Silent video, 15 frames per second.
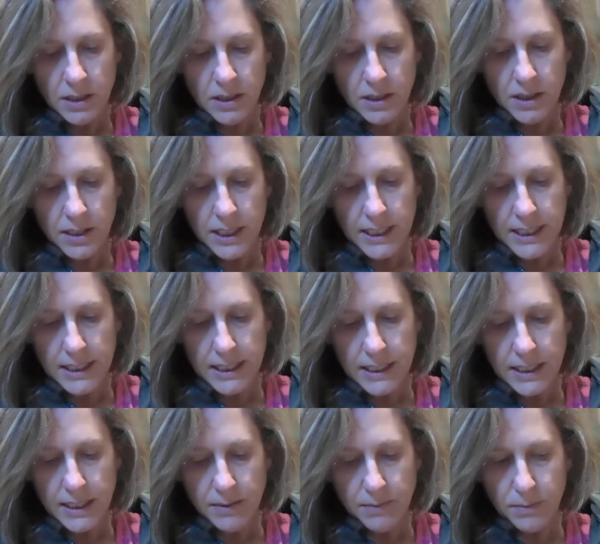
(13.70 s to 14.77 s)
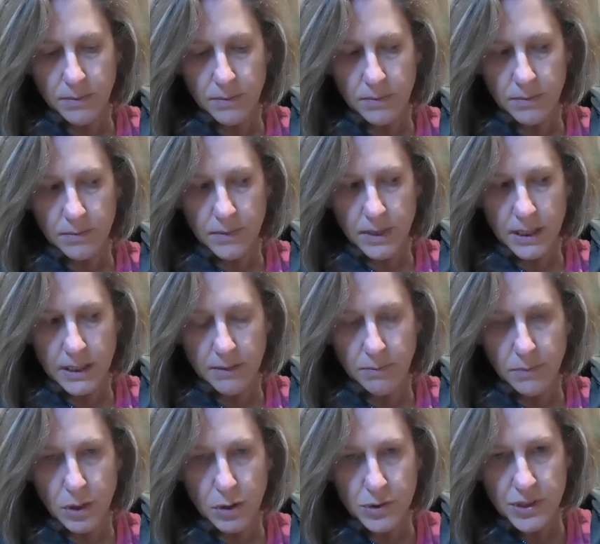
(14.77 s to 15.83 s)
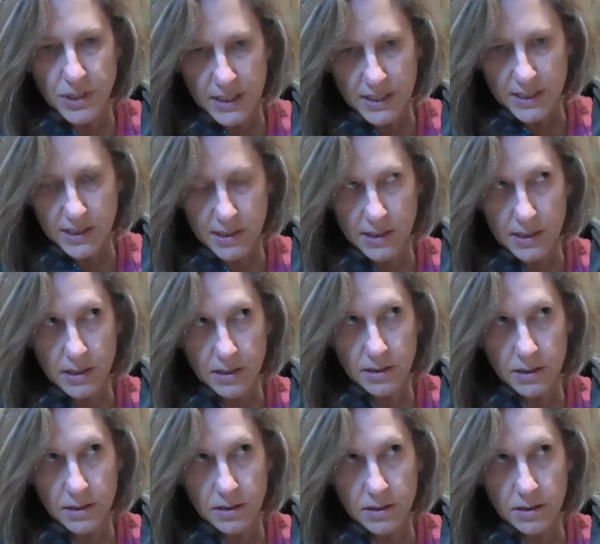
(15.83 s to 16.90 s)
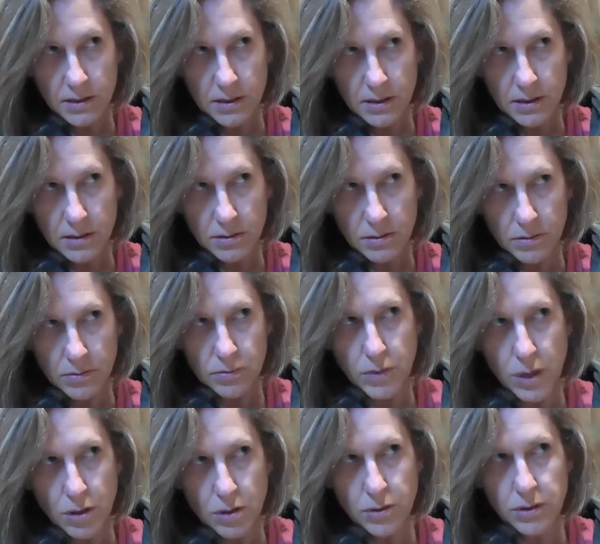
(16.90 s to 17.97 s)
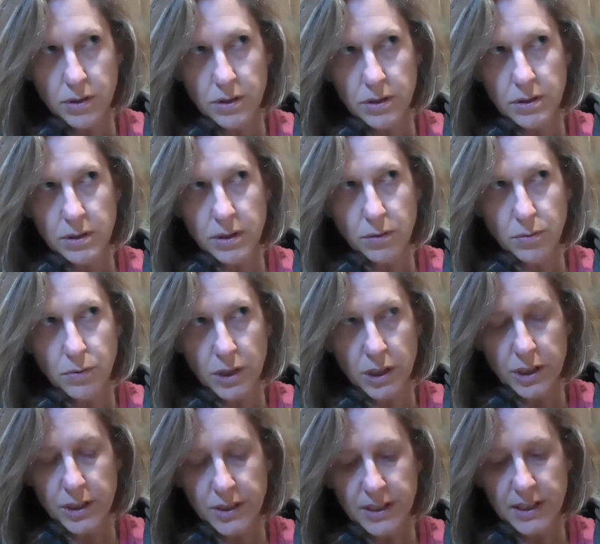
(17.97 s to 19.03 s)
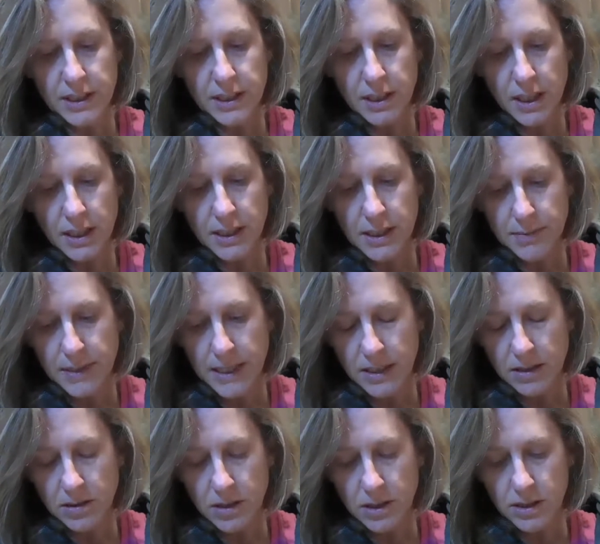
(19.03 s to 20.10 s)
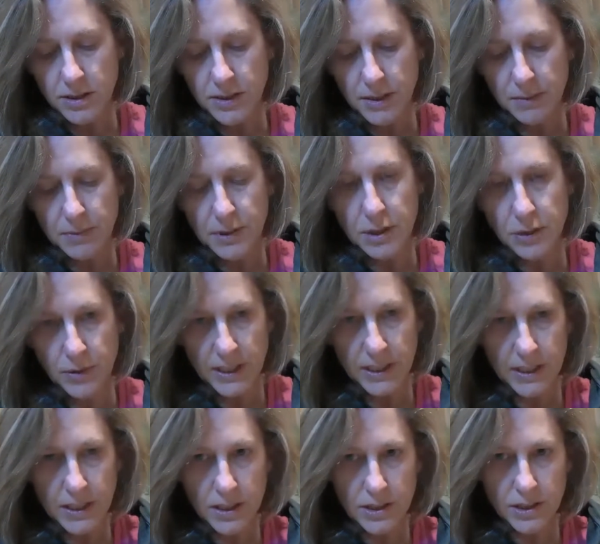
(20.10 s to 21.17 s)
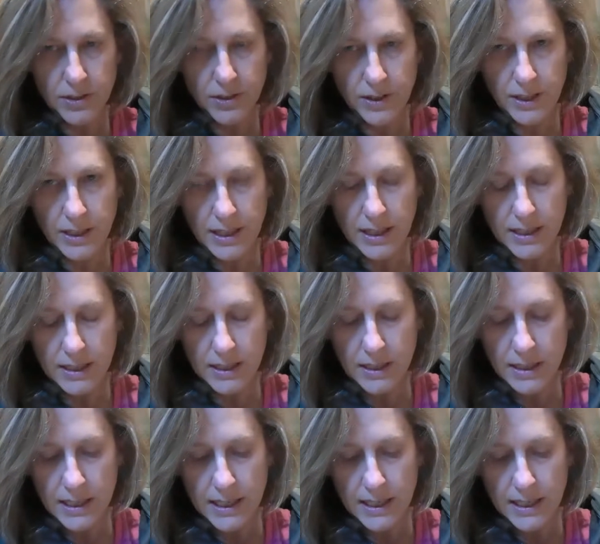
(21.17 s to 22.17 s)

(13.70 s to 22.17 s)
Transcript: and Moses wrote the words that talked about subduing the earth. And I